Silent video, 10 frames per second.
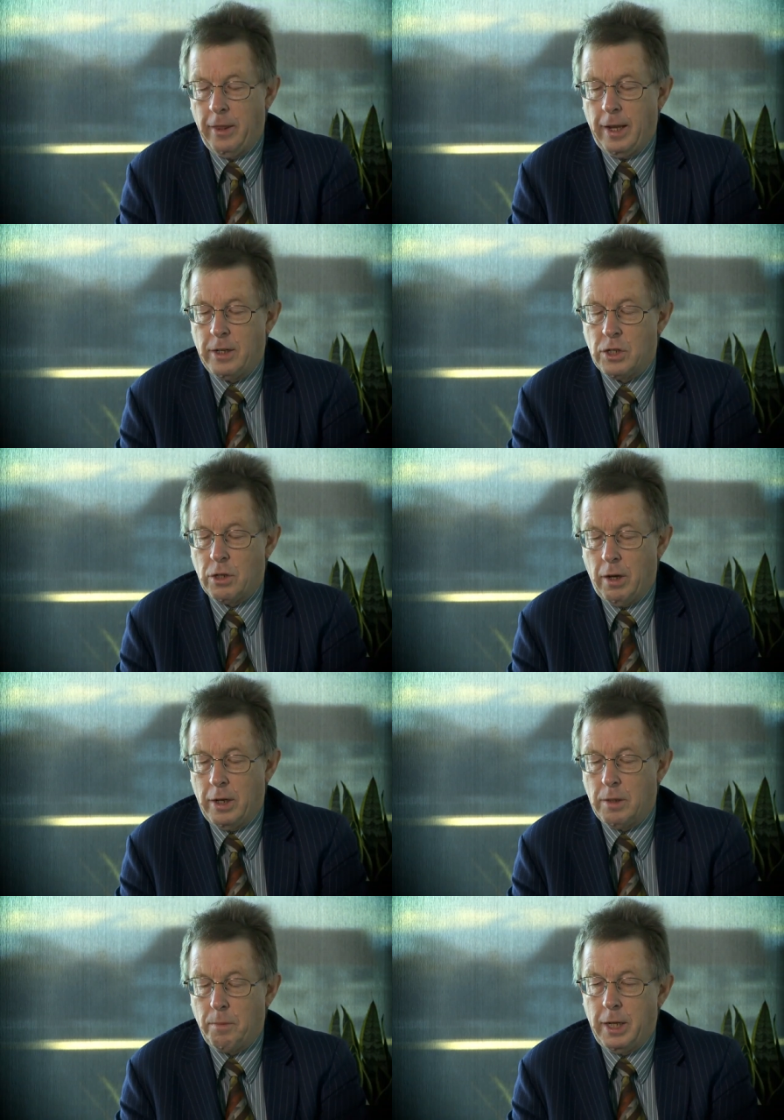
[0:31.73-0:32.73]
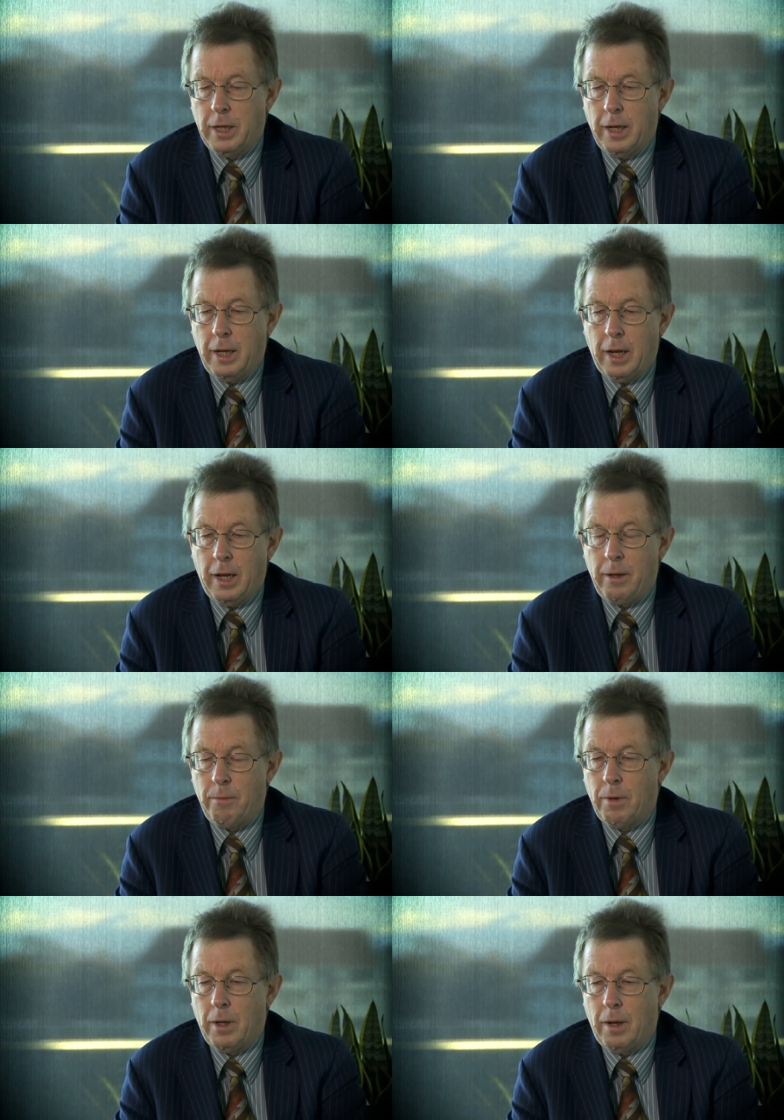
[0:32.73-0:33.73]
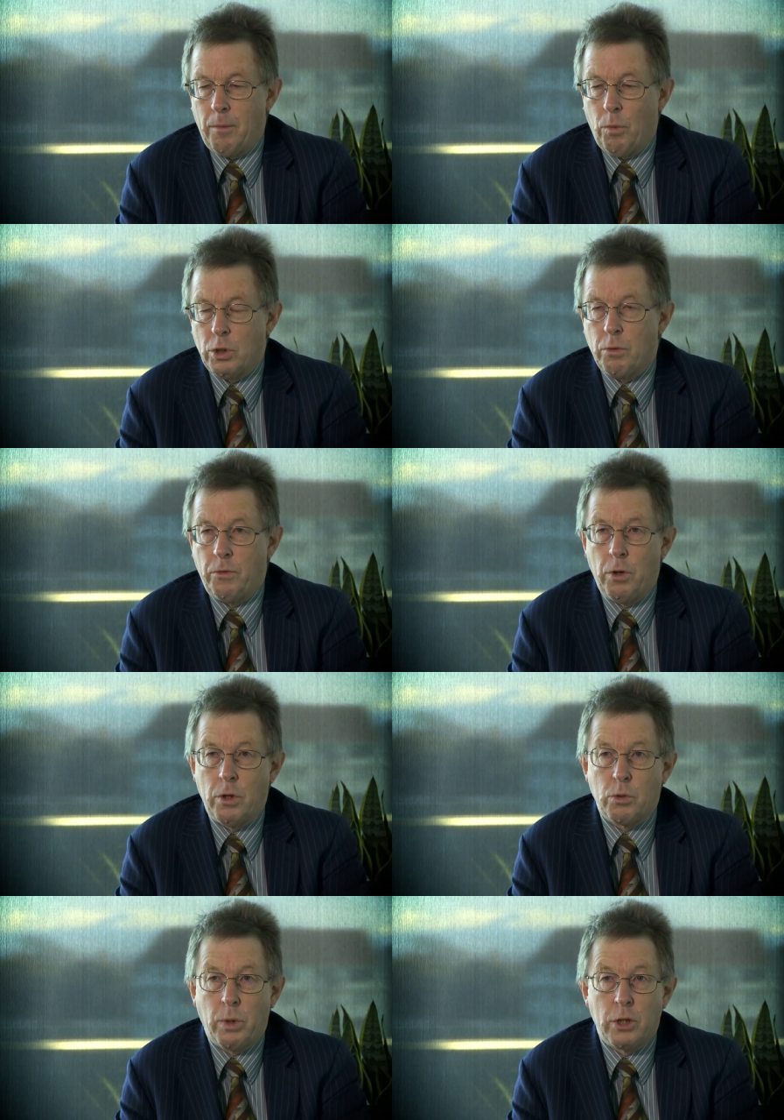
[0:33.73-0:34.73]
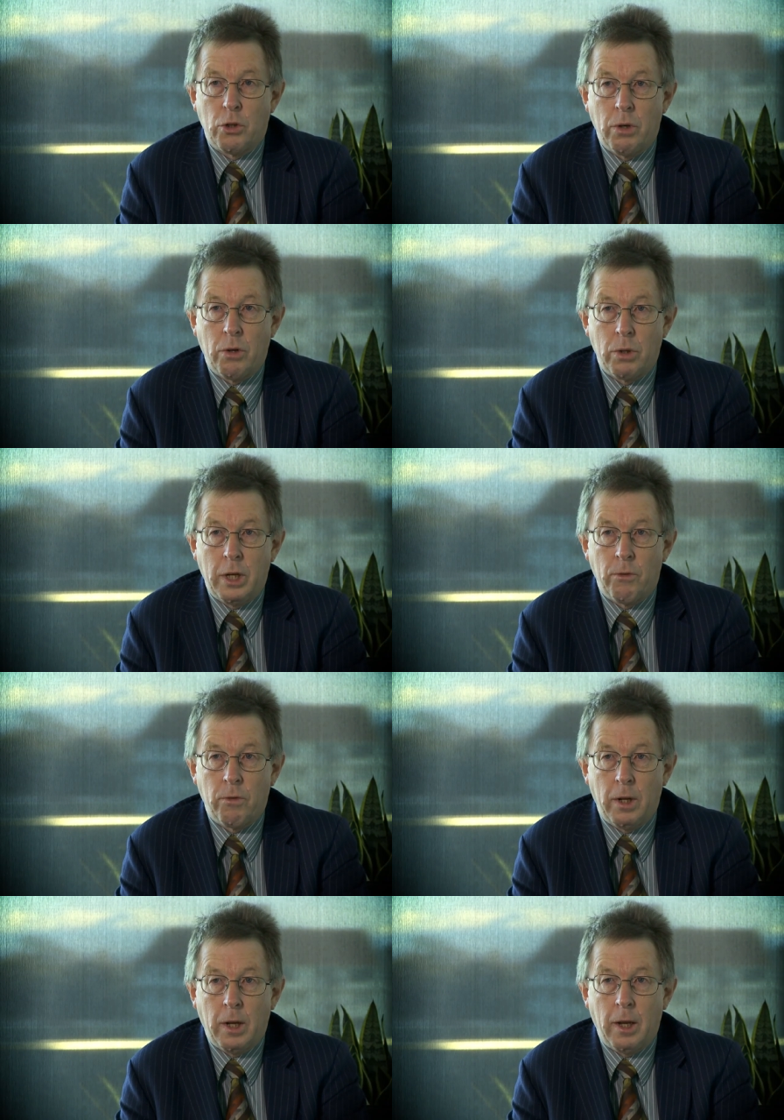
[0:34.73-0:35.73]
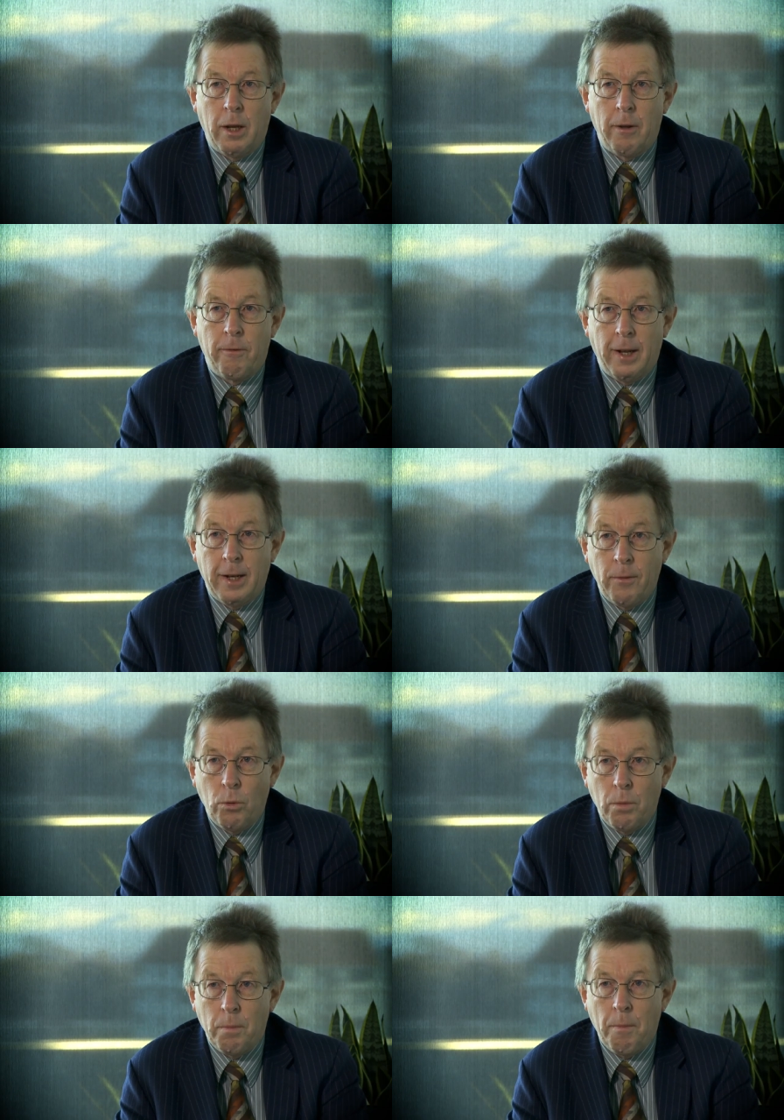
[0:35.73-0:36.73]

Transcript: They're designed to meet a, a uh, what's referred to as one in two hundred year fl uh, flood level,